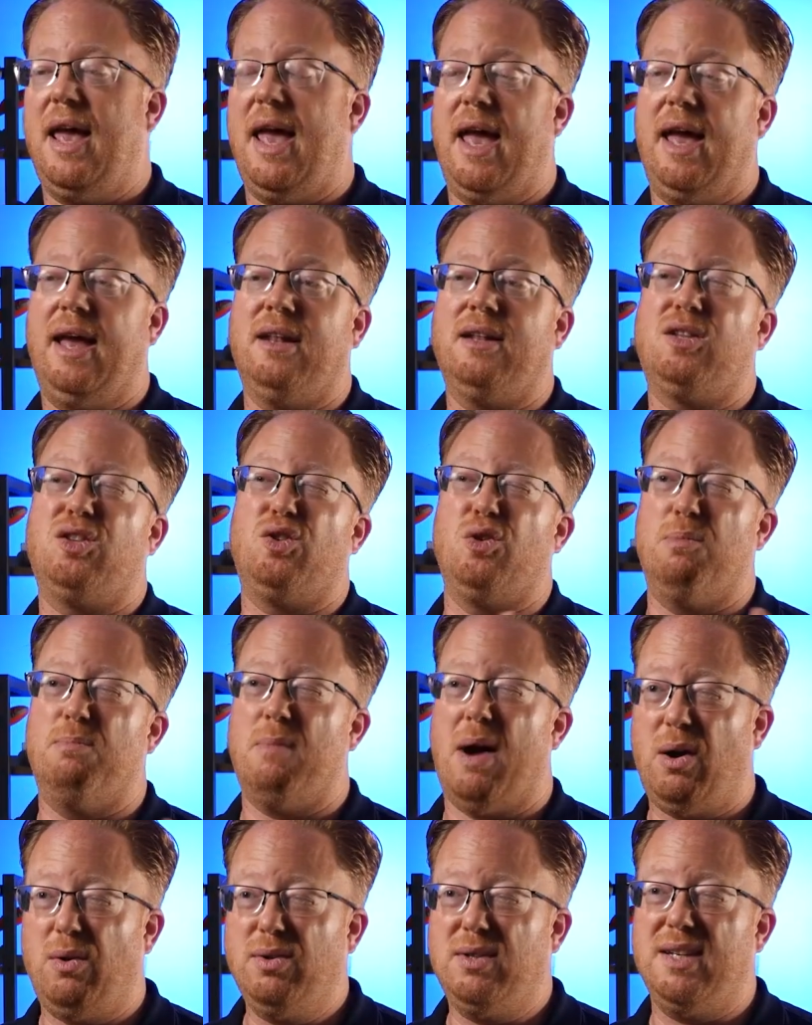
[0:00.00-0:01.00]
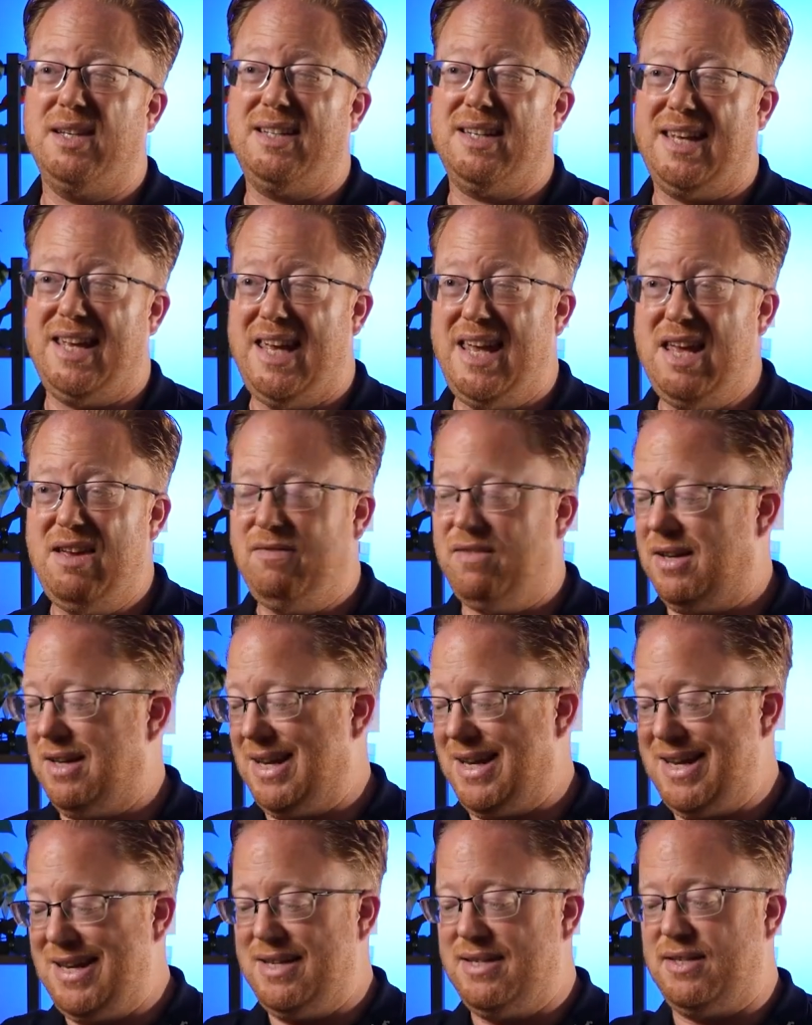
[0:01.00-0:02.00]
And to mount it even
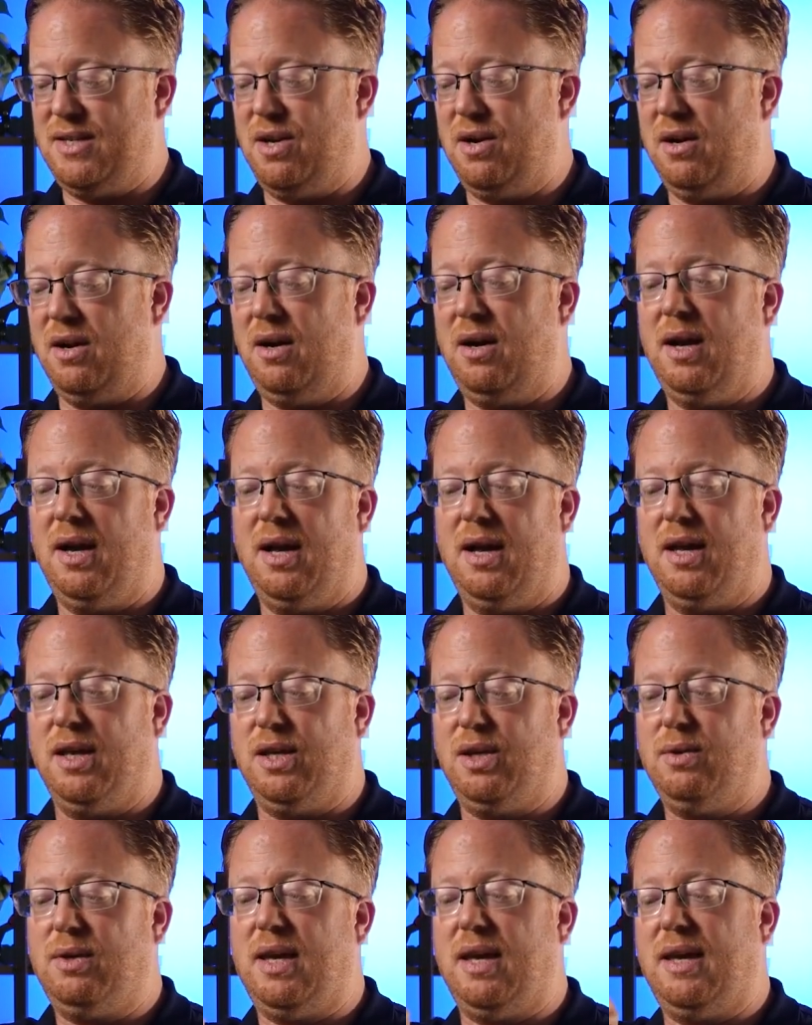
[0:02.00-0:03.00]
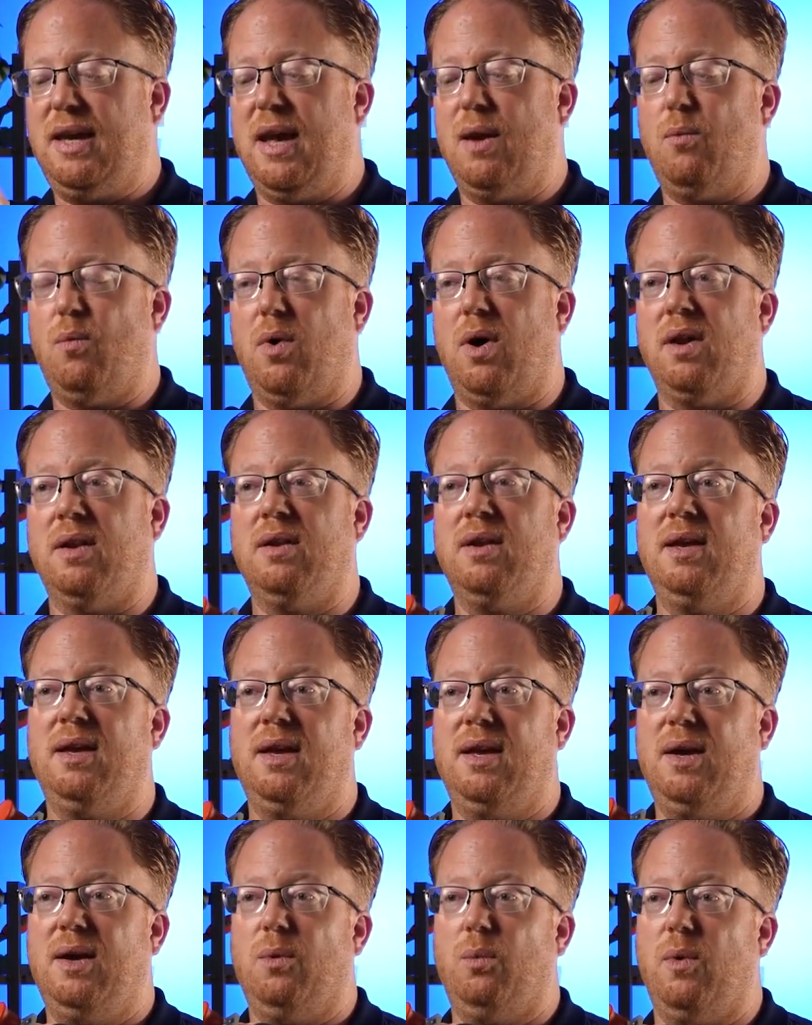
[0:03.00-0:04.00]
easier, you can get one
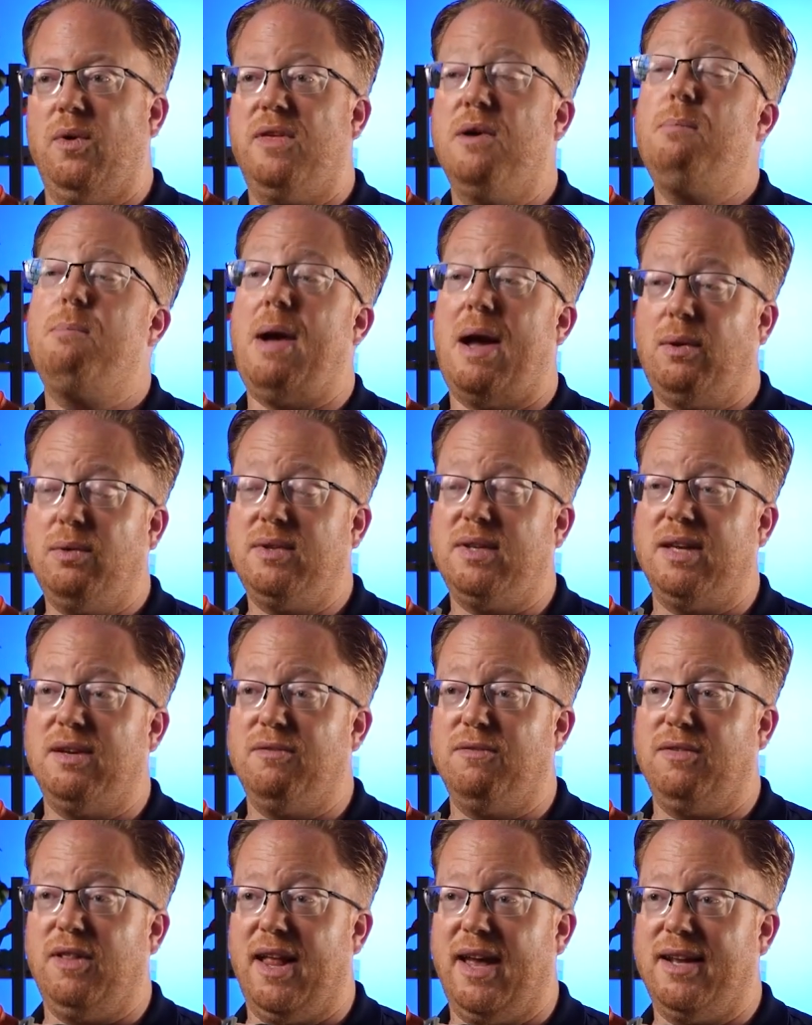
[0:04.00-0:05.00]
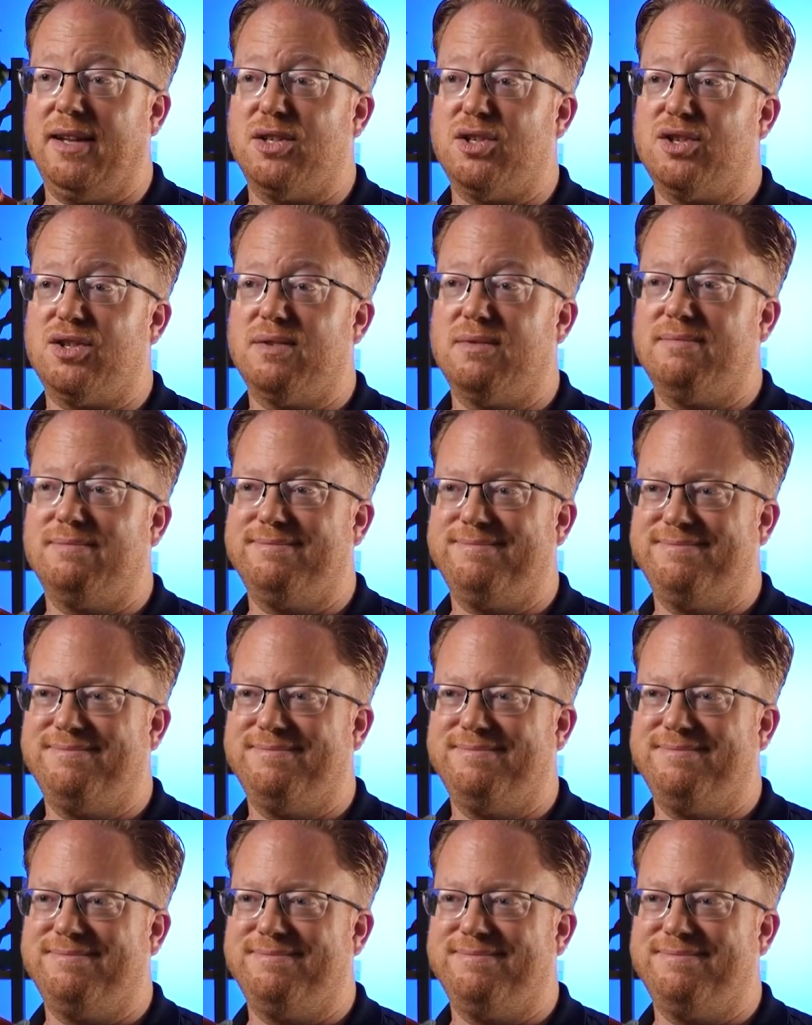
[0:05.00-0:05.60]
with a mounting flange.